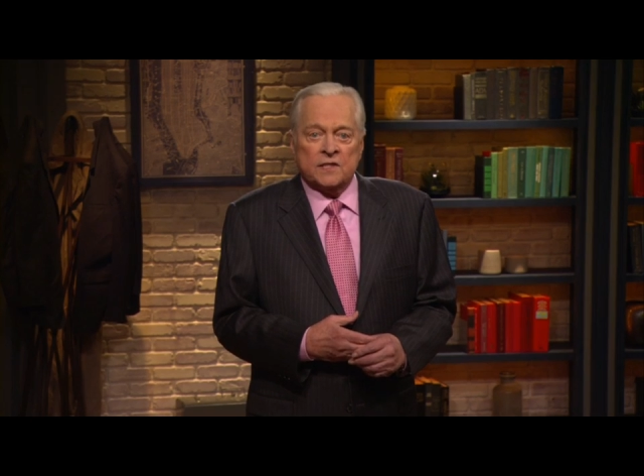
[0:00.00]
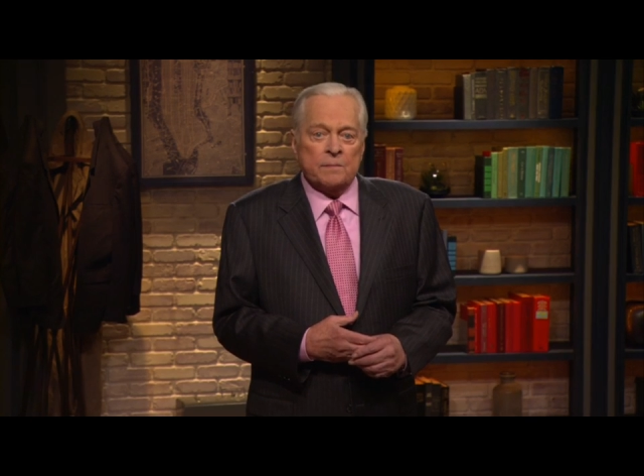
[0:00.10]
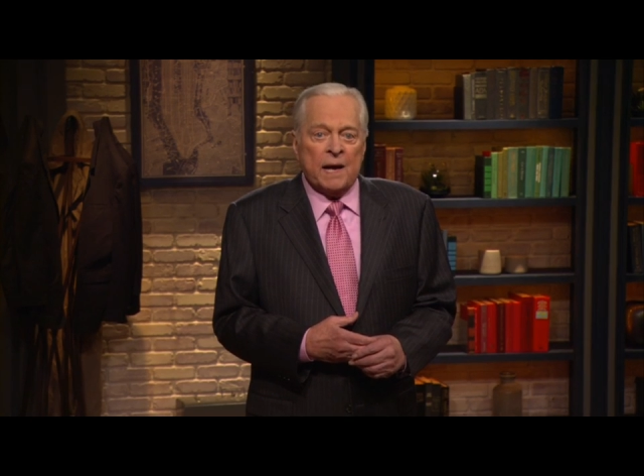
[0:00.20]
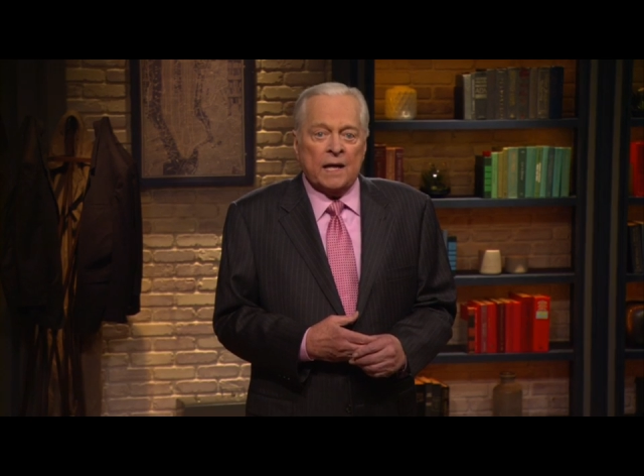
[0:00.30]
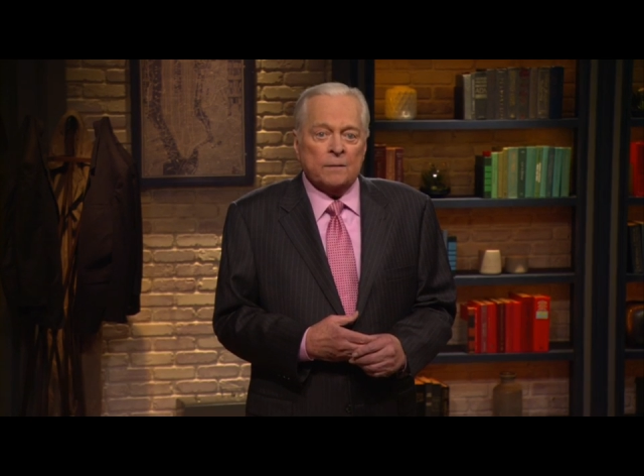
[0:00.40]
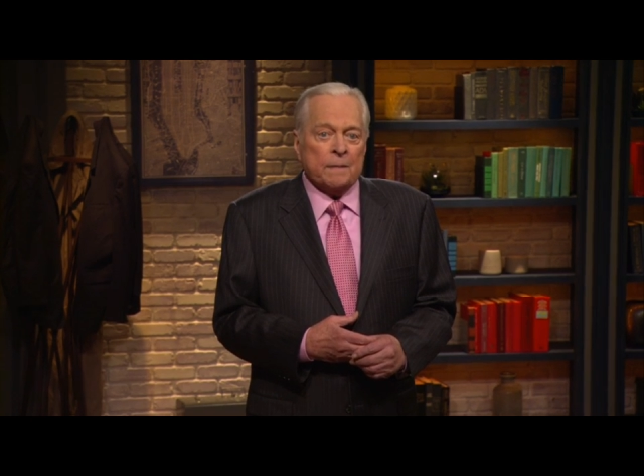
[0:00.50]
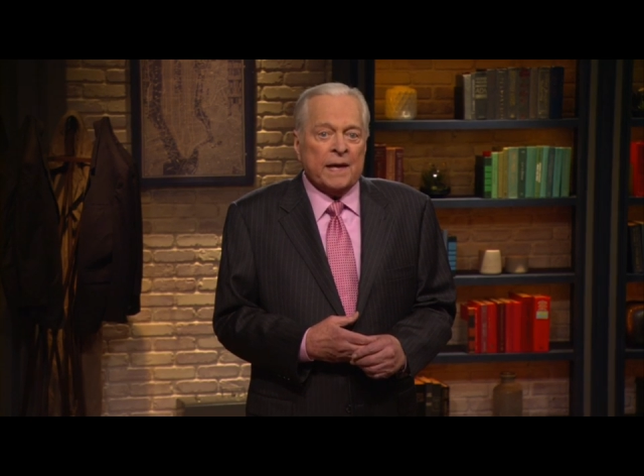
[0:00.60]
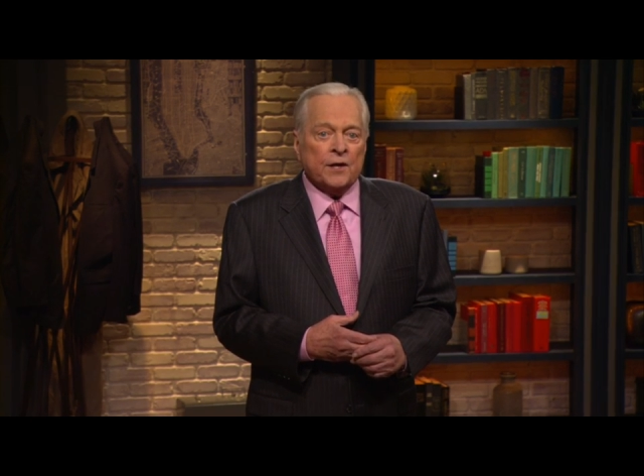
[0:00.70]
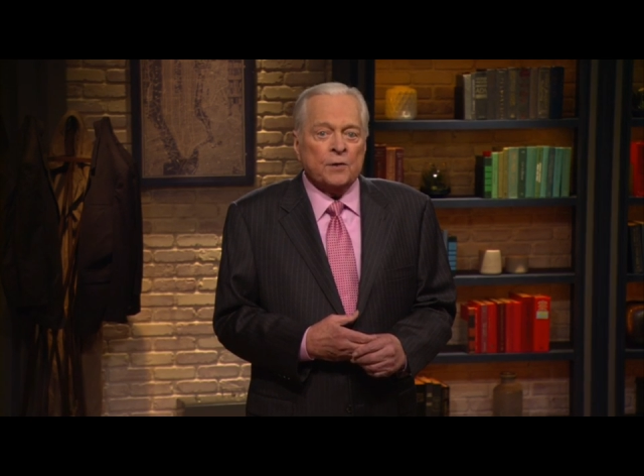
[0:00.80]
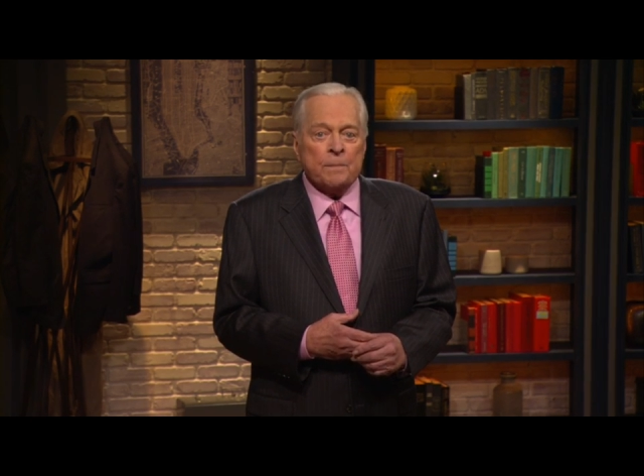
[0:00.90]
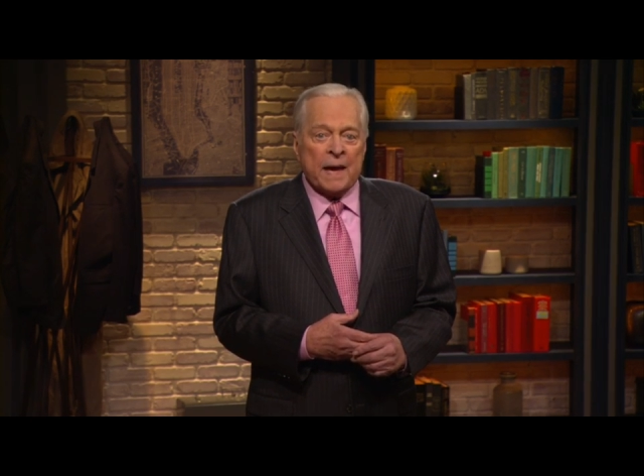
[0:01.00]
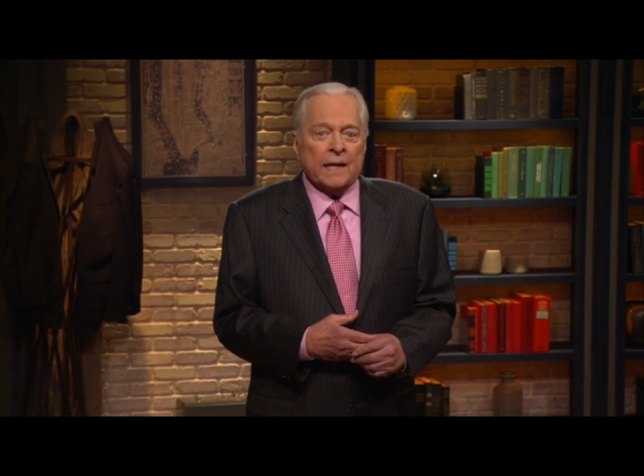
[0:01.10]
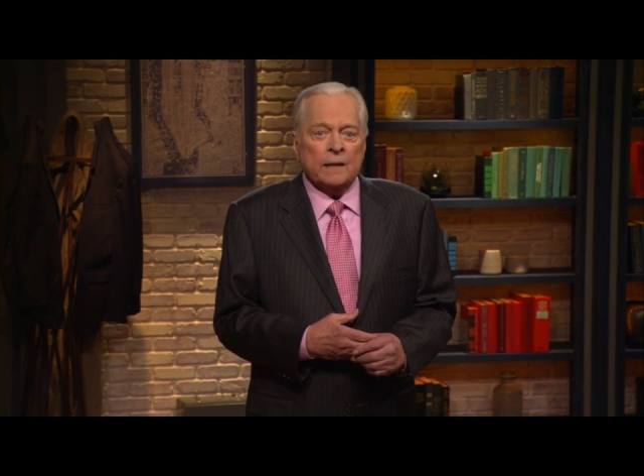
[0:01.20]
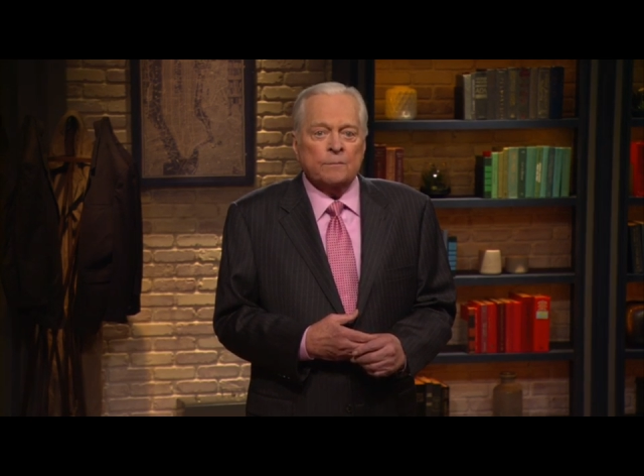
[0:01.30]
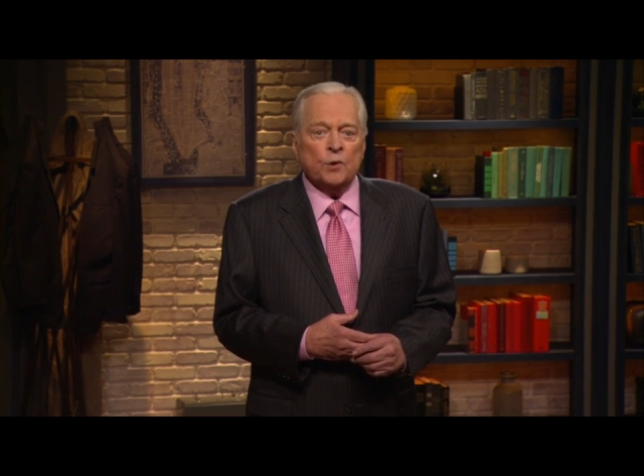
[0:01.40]
mild-mannered
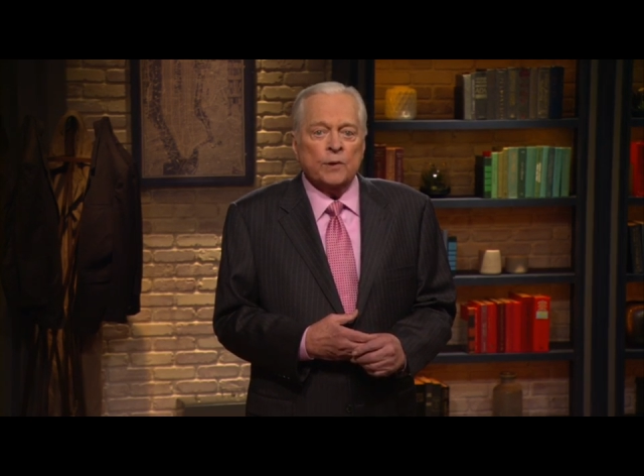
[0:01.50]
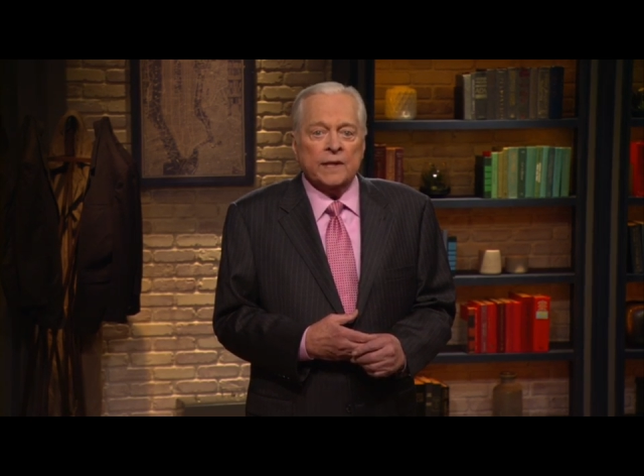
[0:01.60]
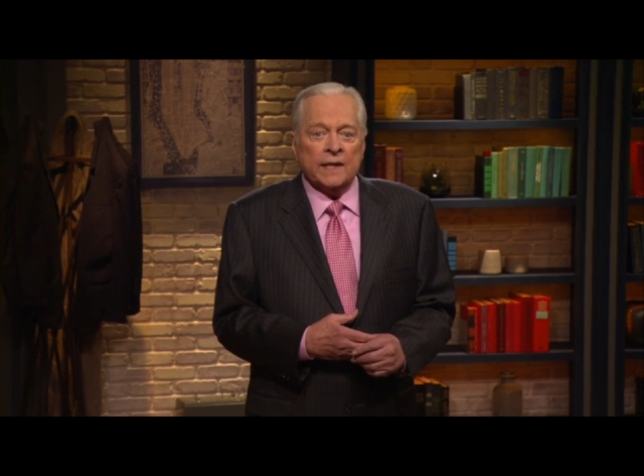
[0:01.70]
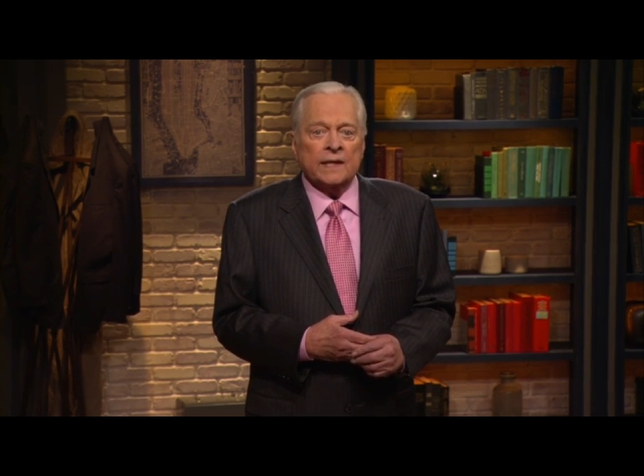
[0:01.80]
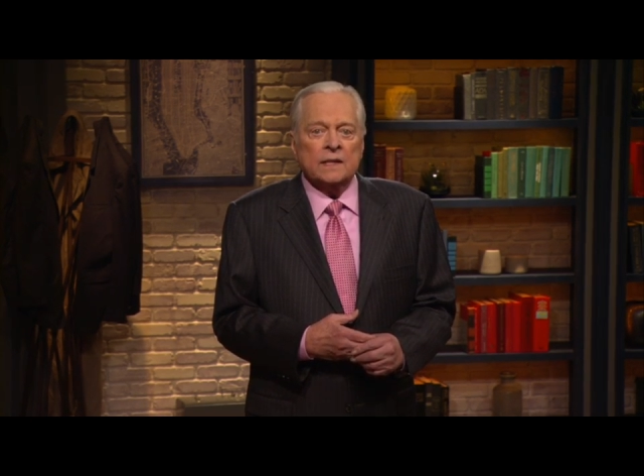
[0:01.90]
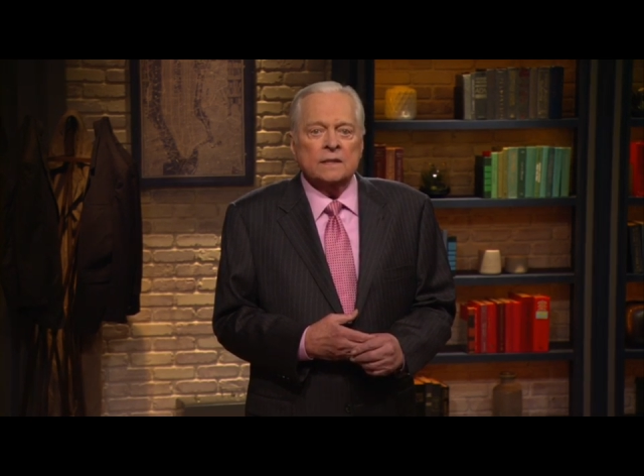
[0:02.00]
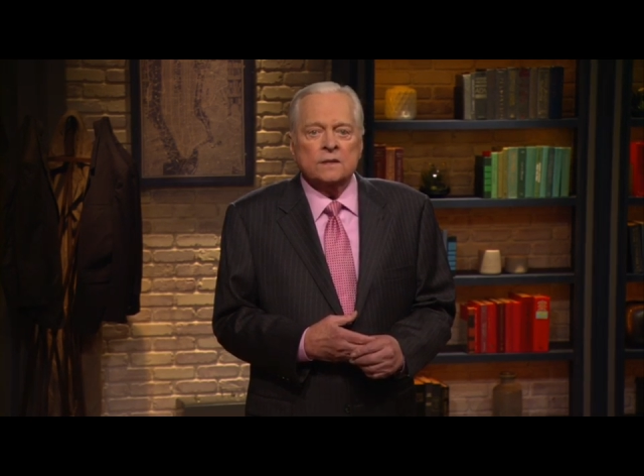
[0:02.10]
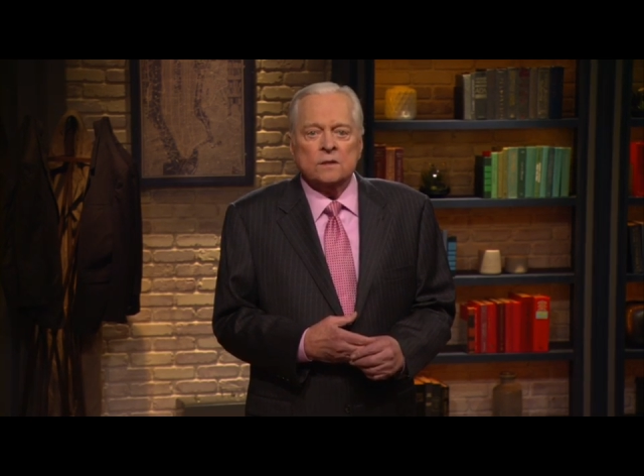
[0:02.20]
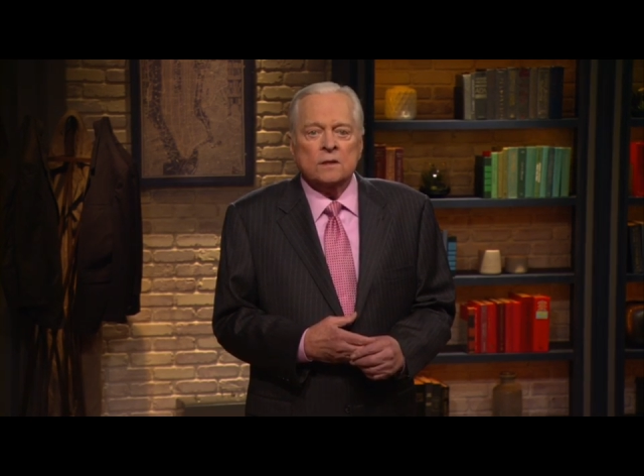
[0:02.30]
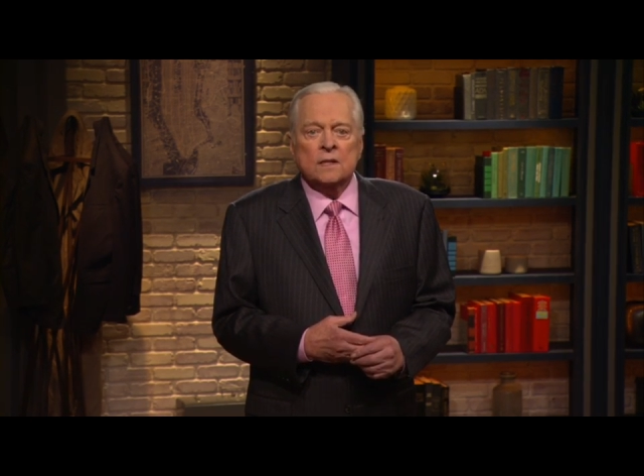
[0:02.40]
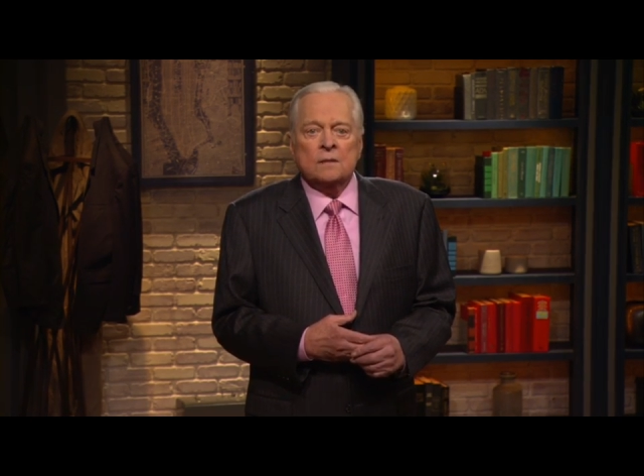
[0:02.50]
bank employee in England who